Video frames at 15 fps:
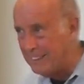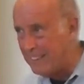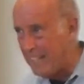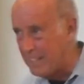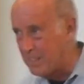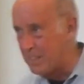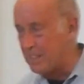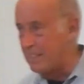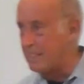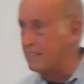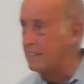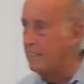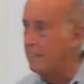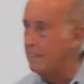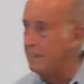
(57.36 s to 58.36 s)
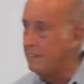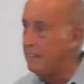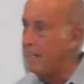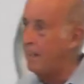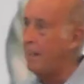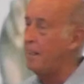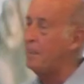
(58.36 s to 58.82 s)
catches us.
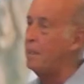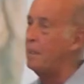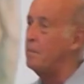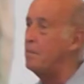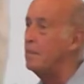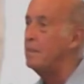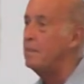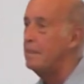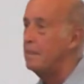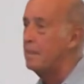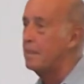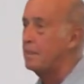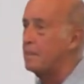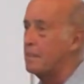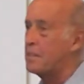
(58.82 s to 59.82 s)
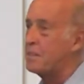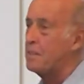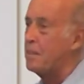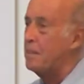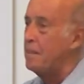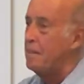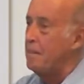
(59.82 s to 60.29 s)
Yeah, um, Chris.
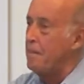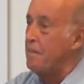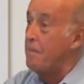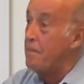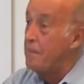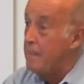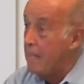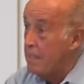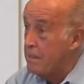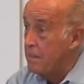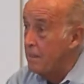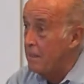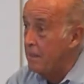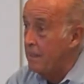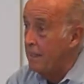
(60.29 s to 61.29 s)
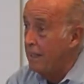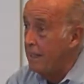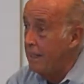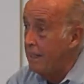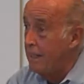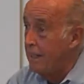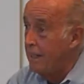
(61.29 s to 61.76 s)
Yes? Alex,
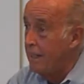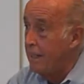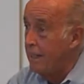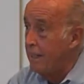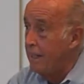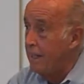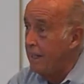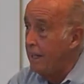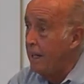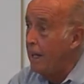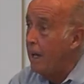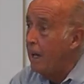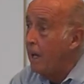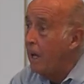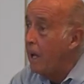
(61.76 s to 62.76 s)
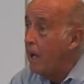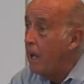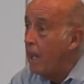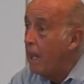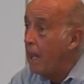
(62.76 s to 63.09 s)
um, you said